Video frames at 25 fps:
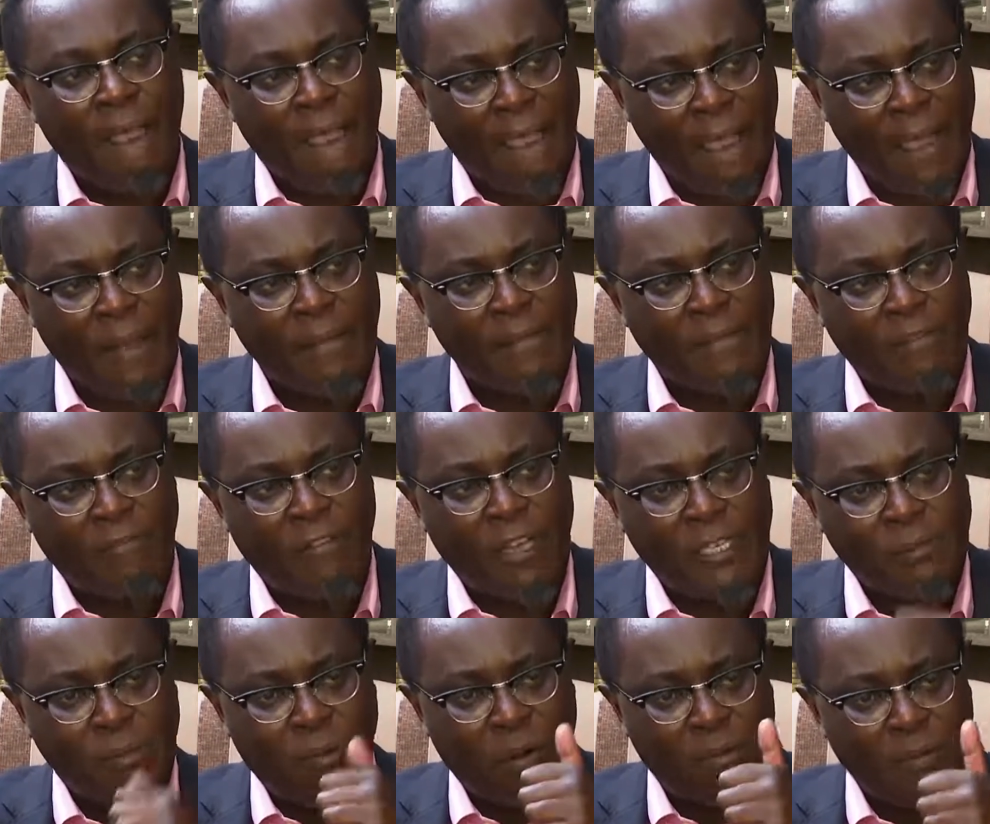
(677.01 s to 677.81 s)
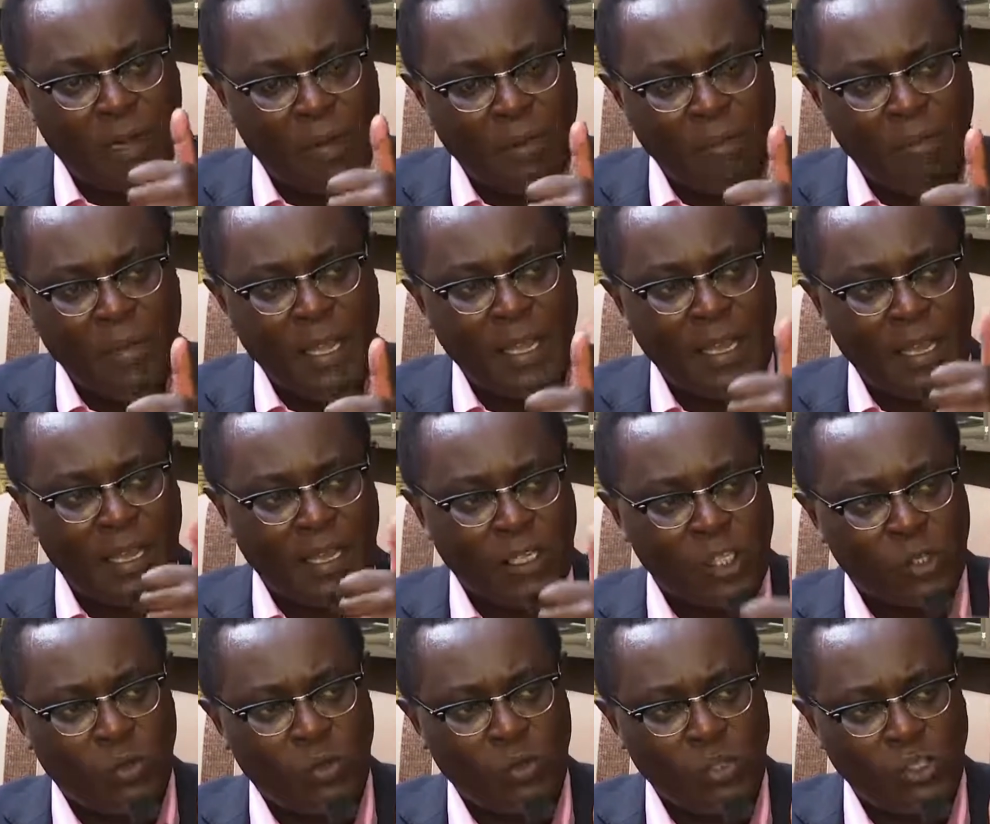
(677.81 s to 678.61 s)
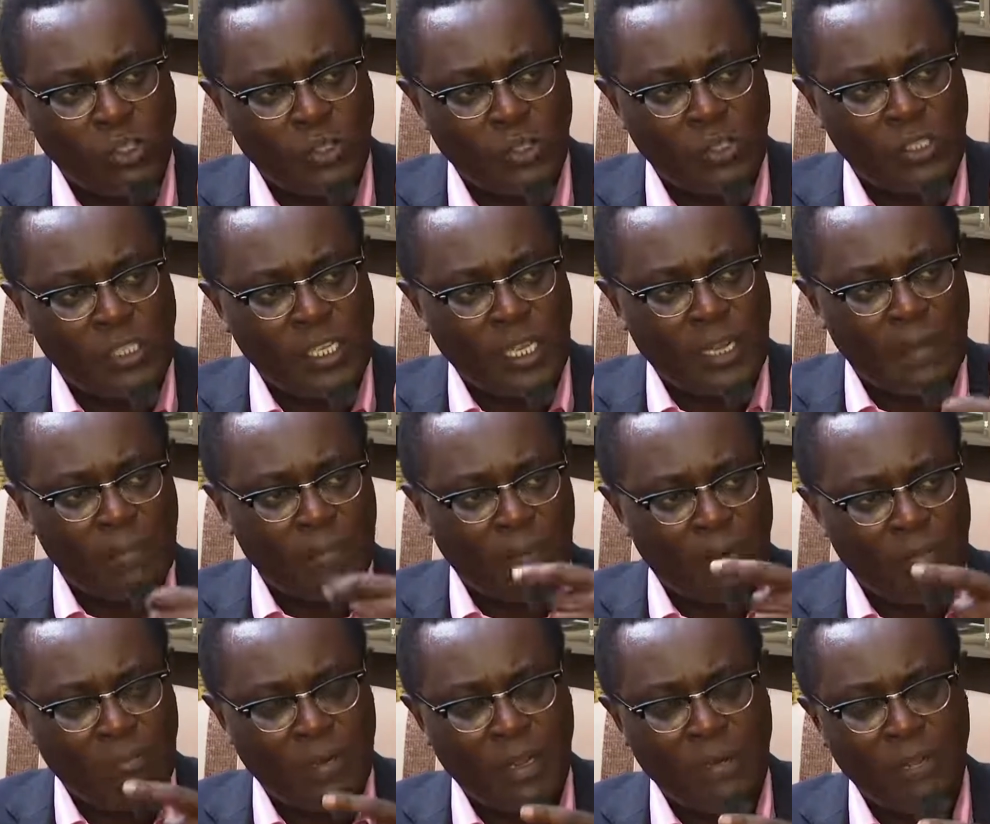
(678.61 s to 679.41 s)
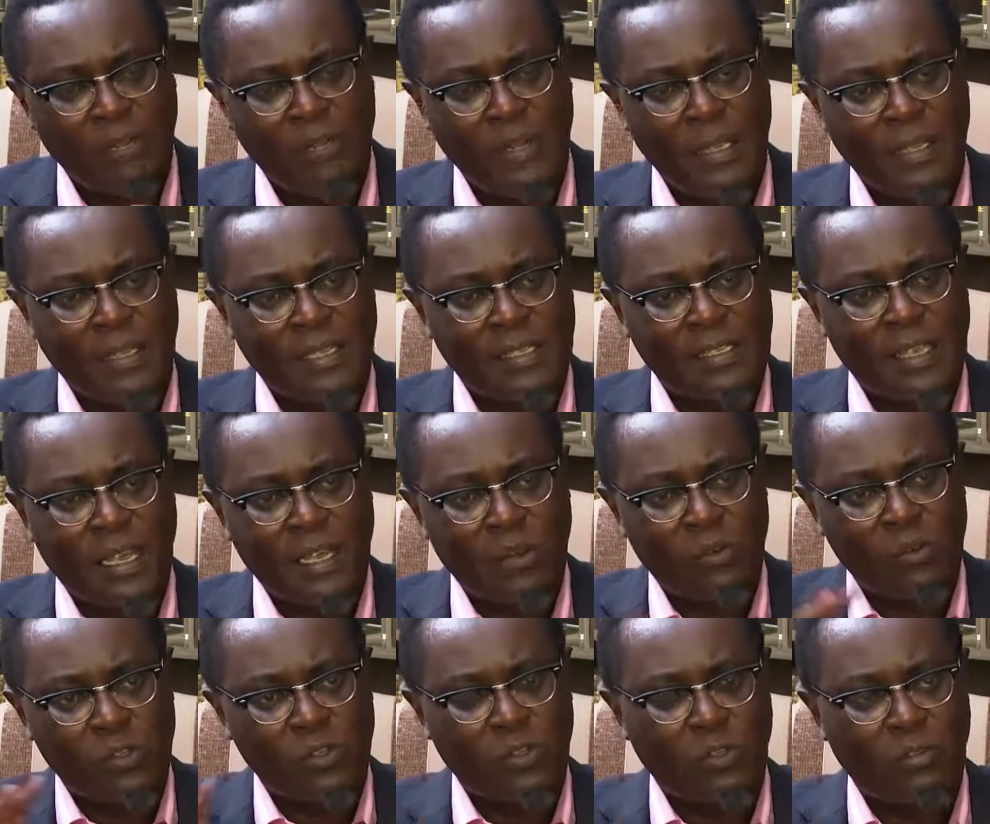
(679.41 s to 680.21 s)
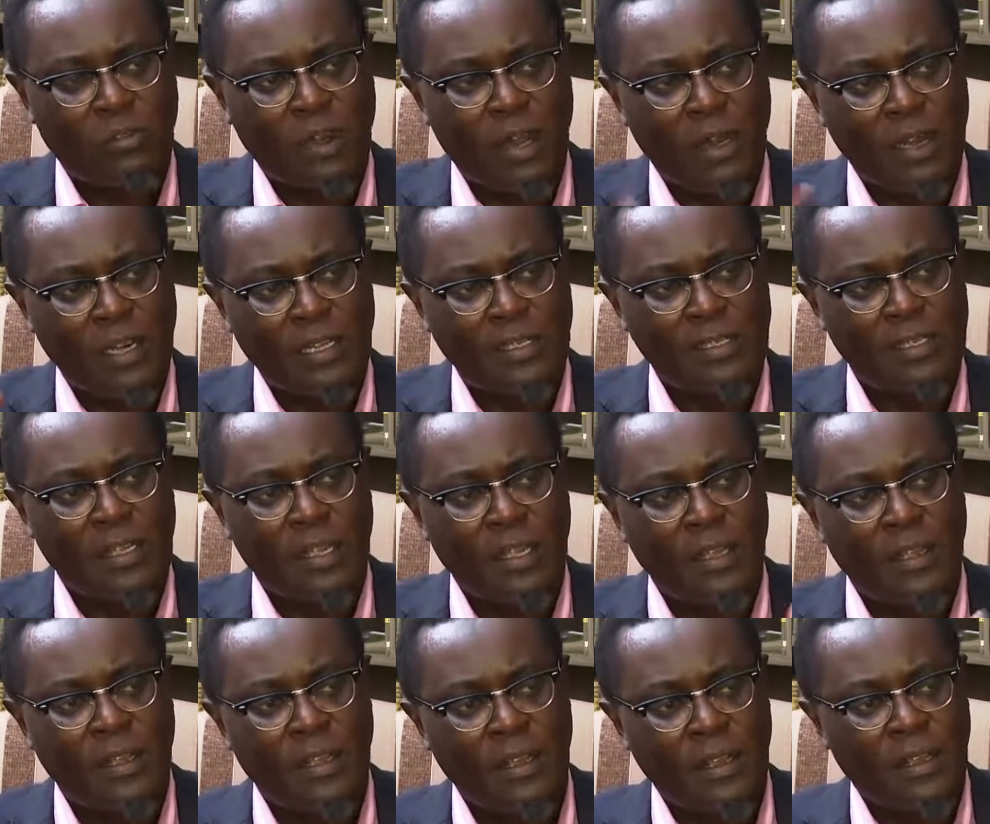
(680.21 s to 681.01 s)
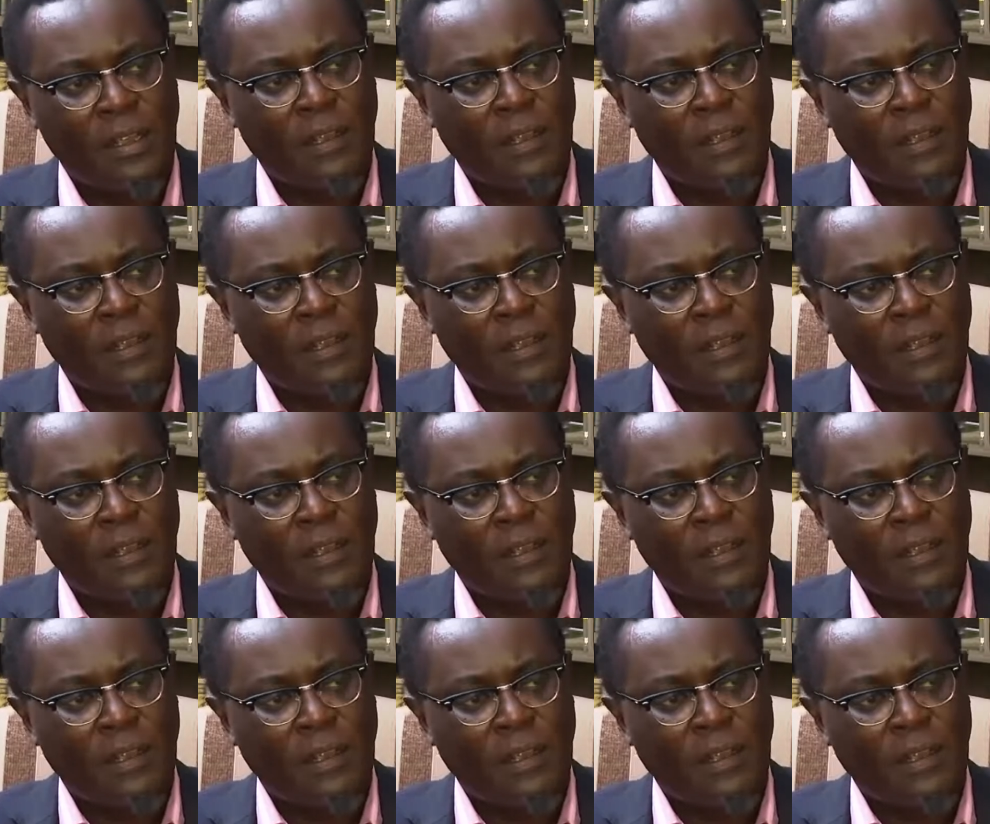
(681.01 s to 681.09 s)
Yeah. First problem being exclusion, second problem being the cycles of violence.